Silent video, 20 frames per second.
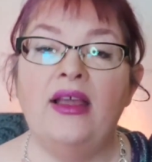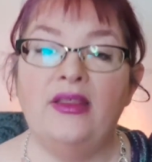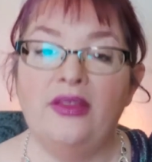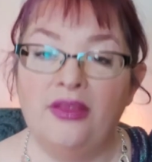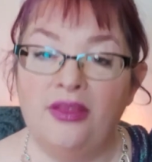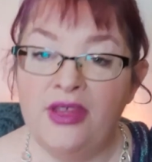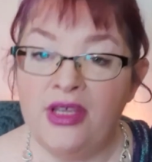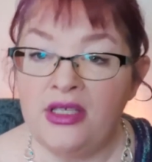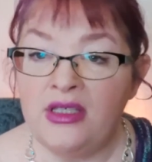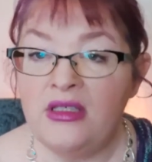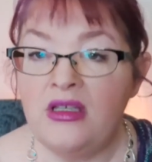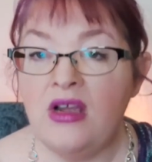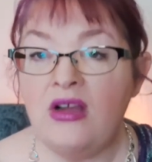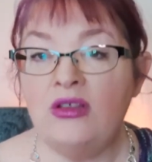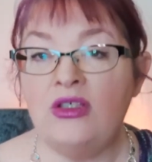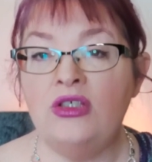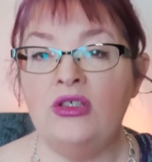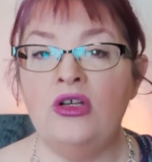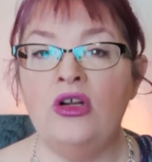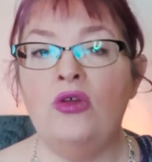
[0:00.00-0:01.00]
this
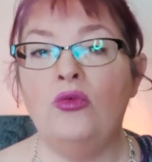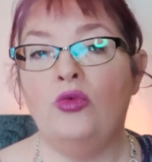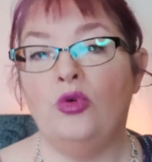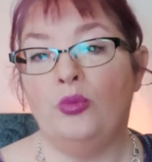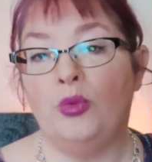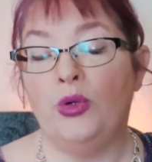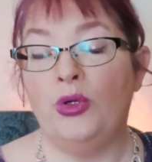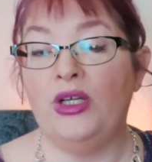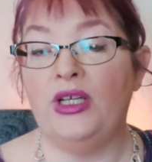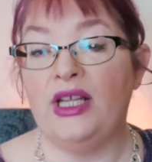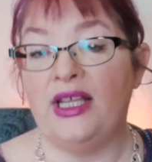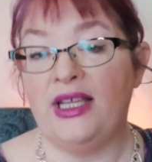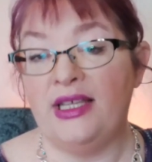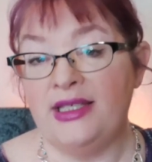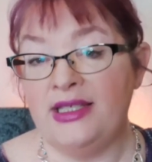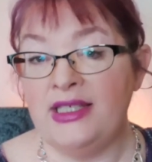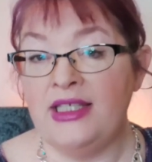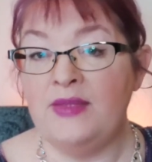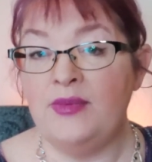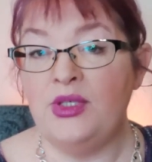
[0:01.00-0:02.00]
doctor reported
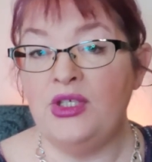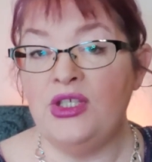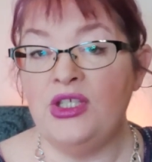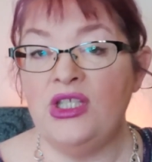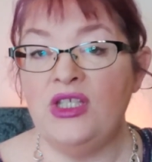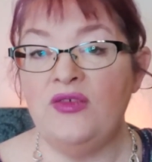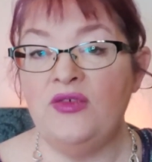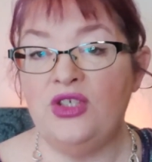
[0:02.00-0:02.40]
his suspicions